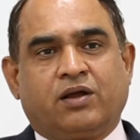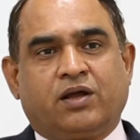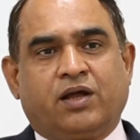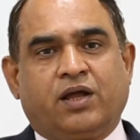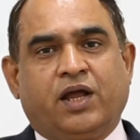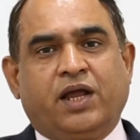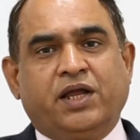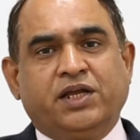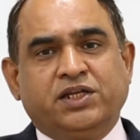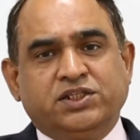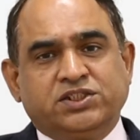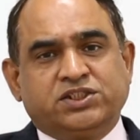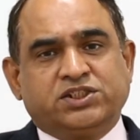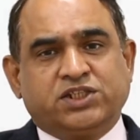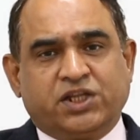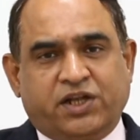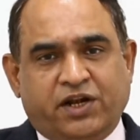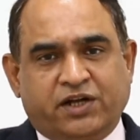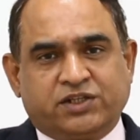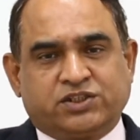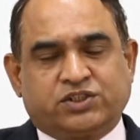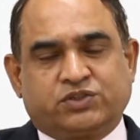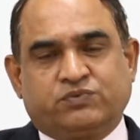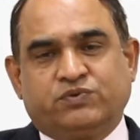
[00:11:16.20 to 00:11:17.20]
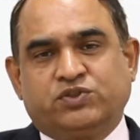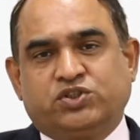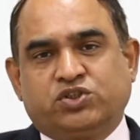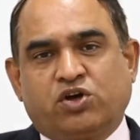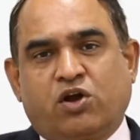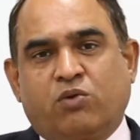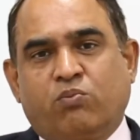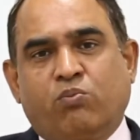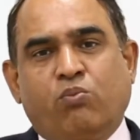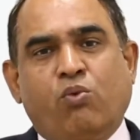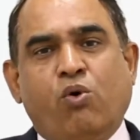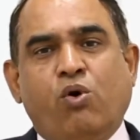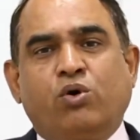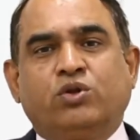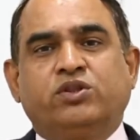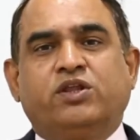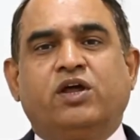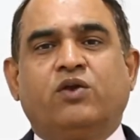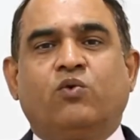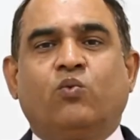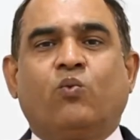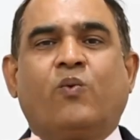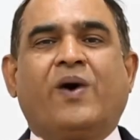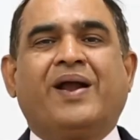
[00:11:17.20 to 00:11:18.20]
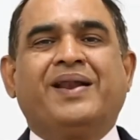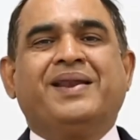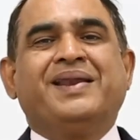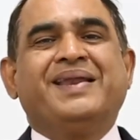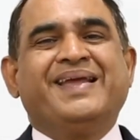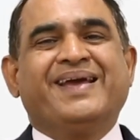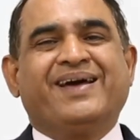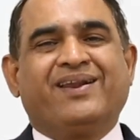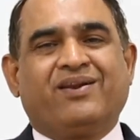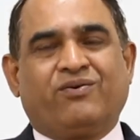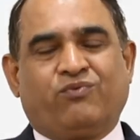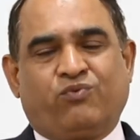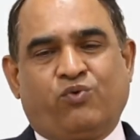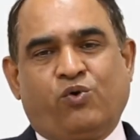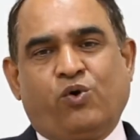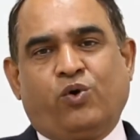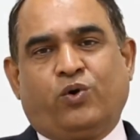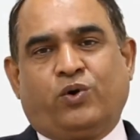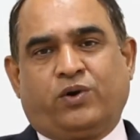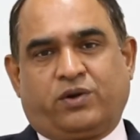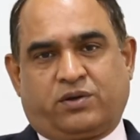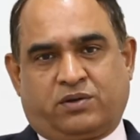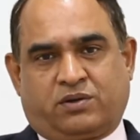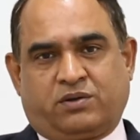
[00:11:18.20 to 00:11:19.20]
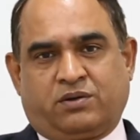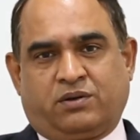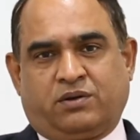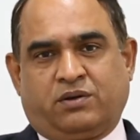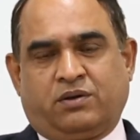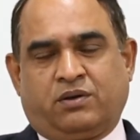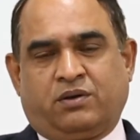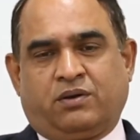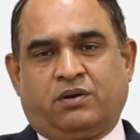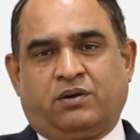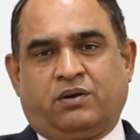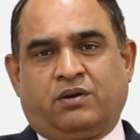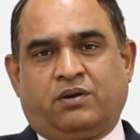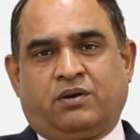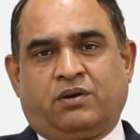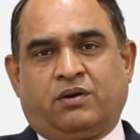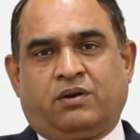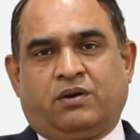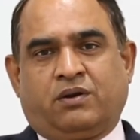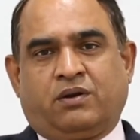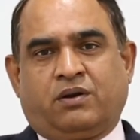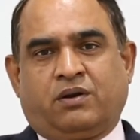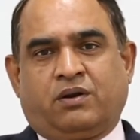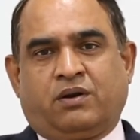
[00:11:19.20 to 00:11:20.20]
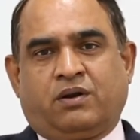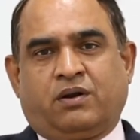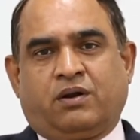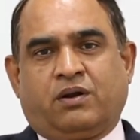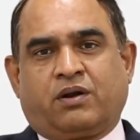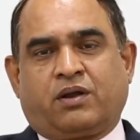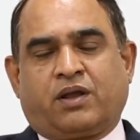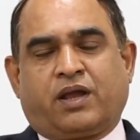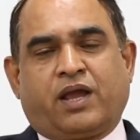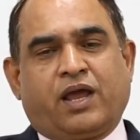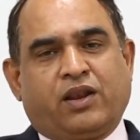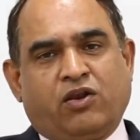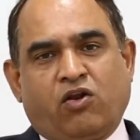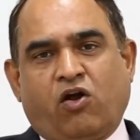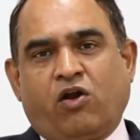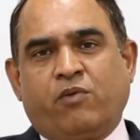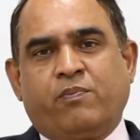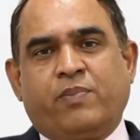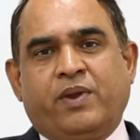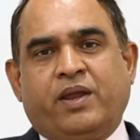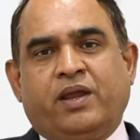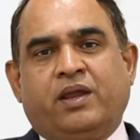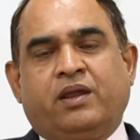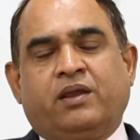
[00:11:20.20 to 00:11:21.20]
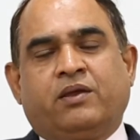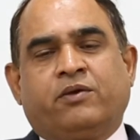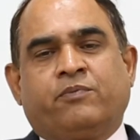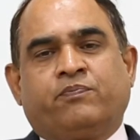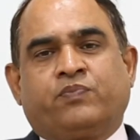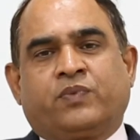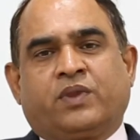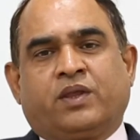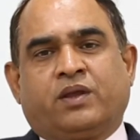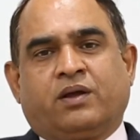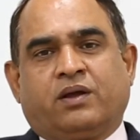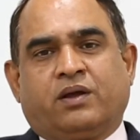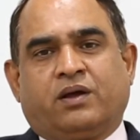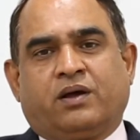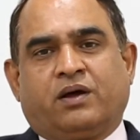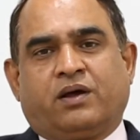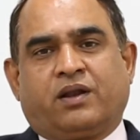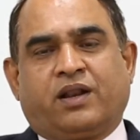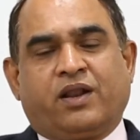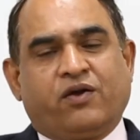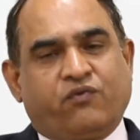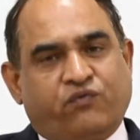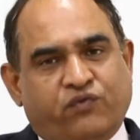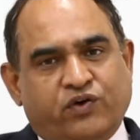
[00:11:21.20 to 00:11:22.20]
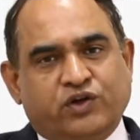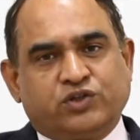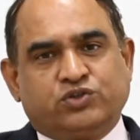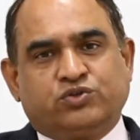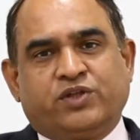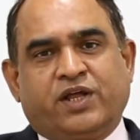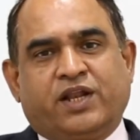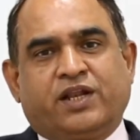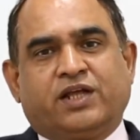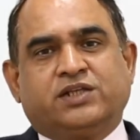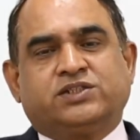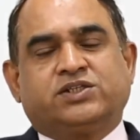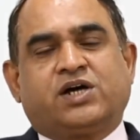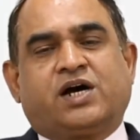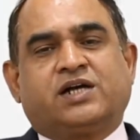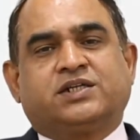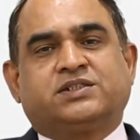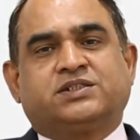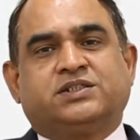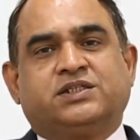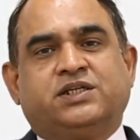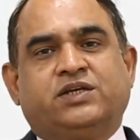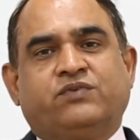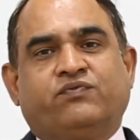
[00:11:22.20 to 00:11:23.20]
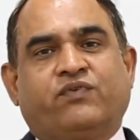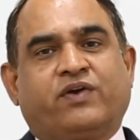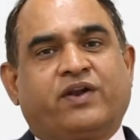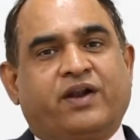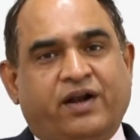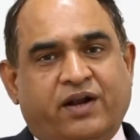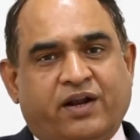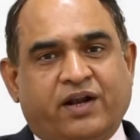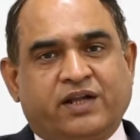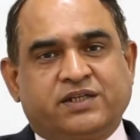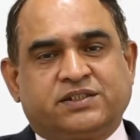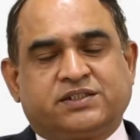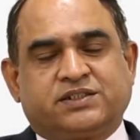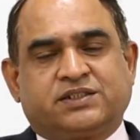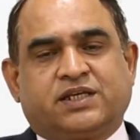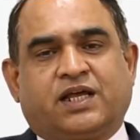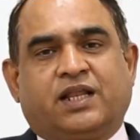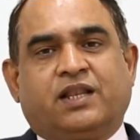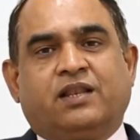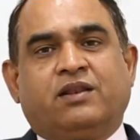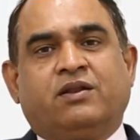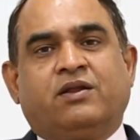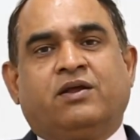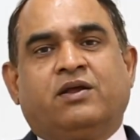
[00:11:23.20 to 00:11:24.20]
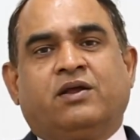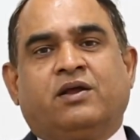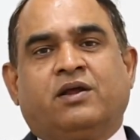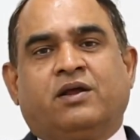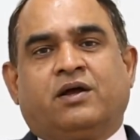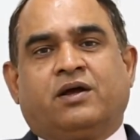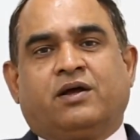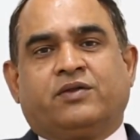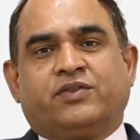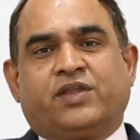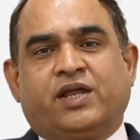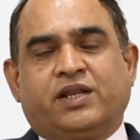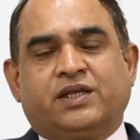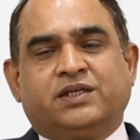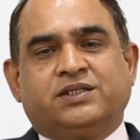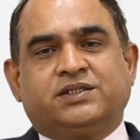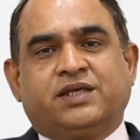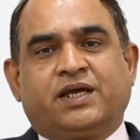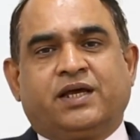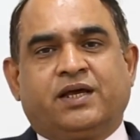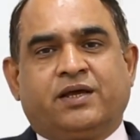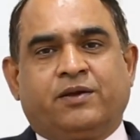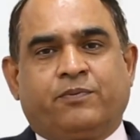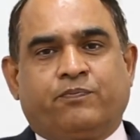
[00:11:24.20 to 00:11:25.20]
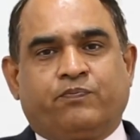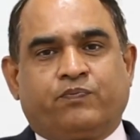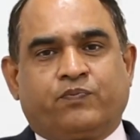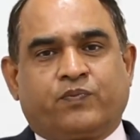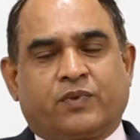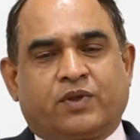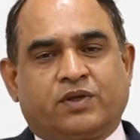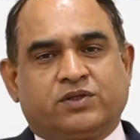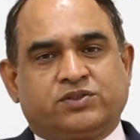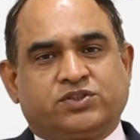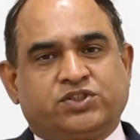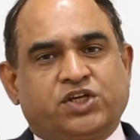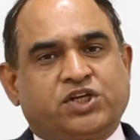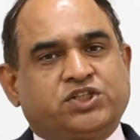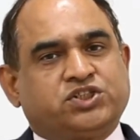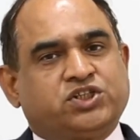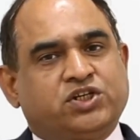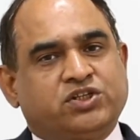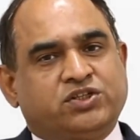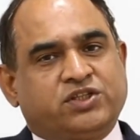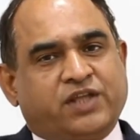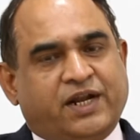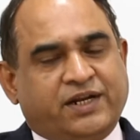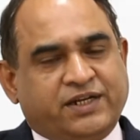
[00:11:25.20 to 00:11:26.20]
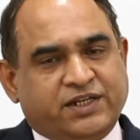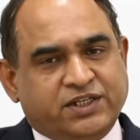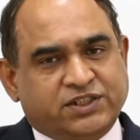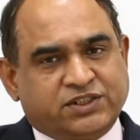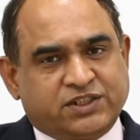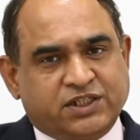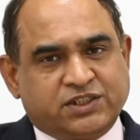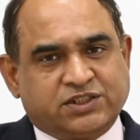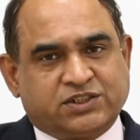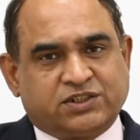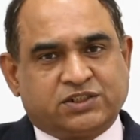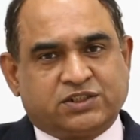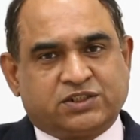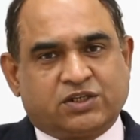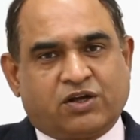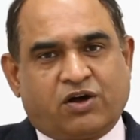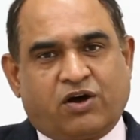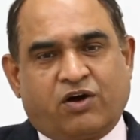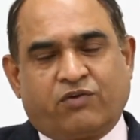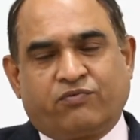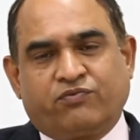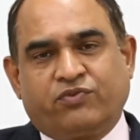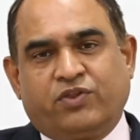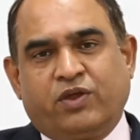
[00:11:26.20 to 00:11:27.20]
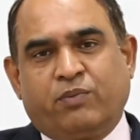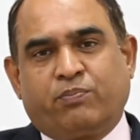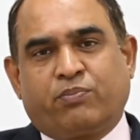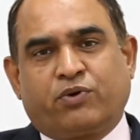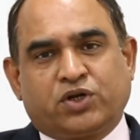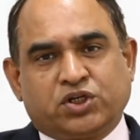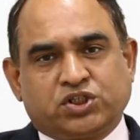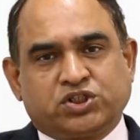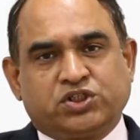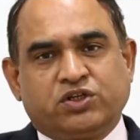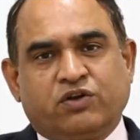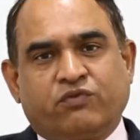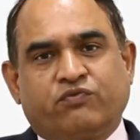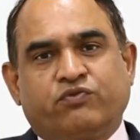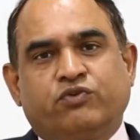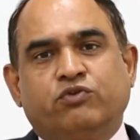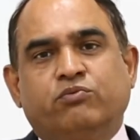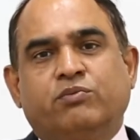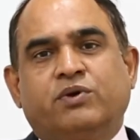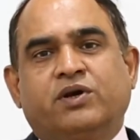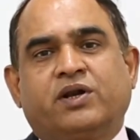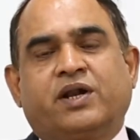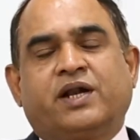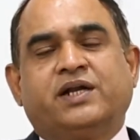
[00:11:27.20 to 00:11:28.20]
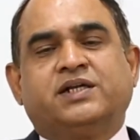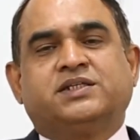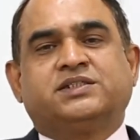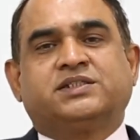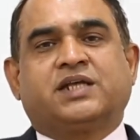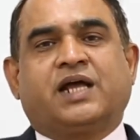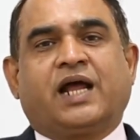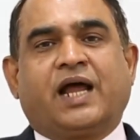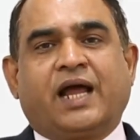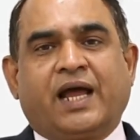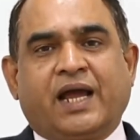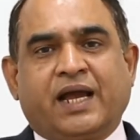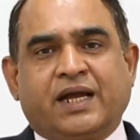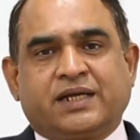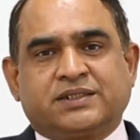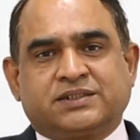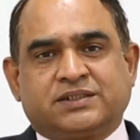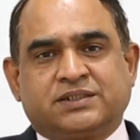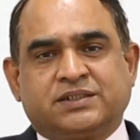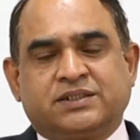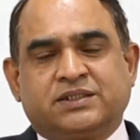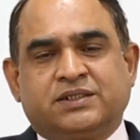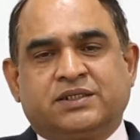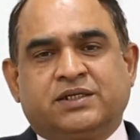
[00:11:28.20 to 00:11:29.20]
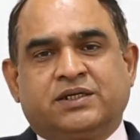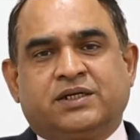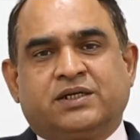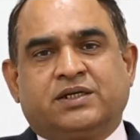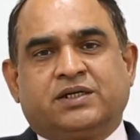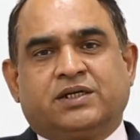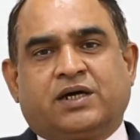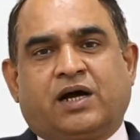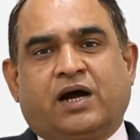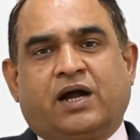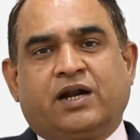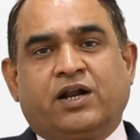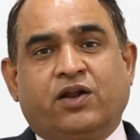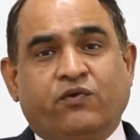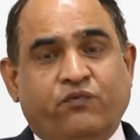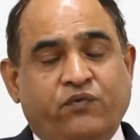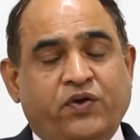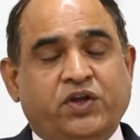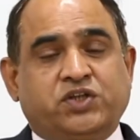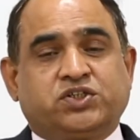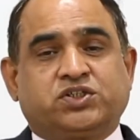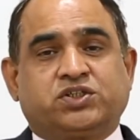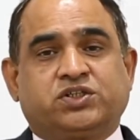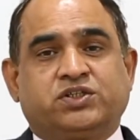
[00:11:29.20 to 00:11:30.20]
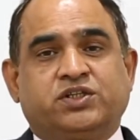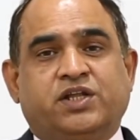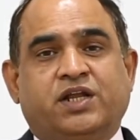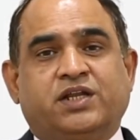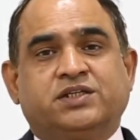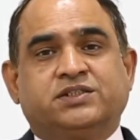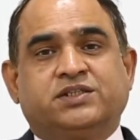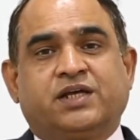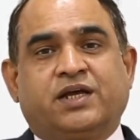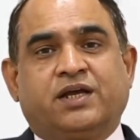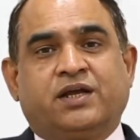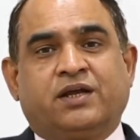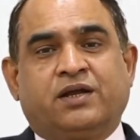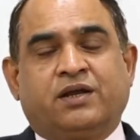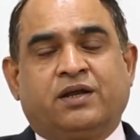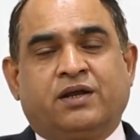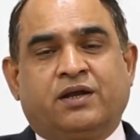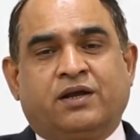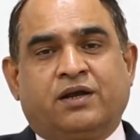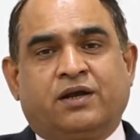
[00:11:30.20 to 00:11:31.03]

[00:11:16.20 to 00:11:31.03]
incidents which are more than 1 year old cannot be referred to the NHRC for redressal. There is a section 36 of the Protection of Human Rights Act, under which there is a